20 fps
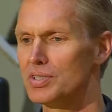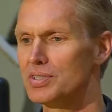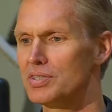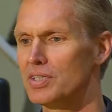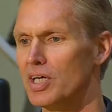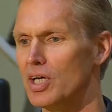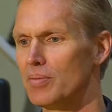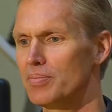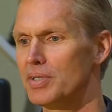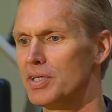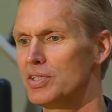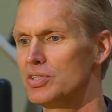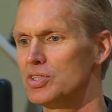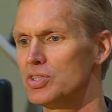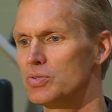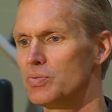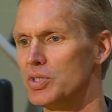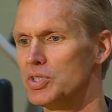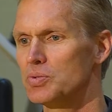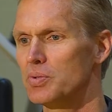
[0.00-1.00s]
is to help kids
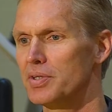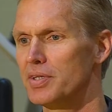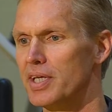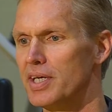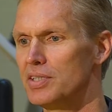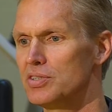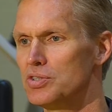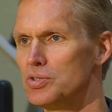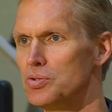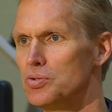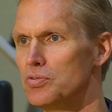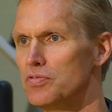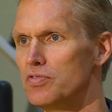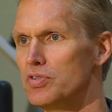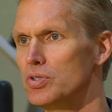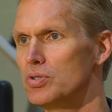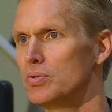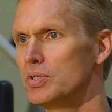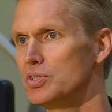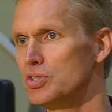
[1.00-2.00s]
switch what they do,
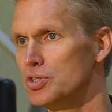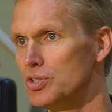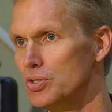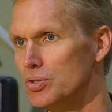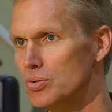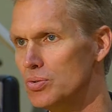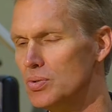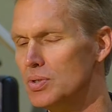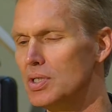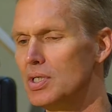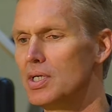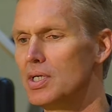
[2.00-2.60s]
view, and chew.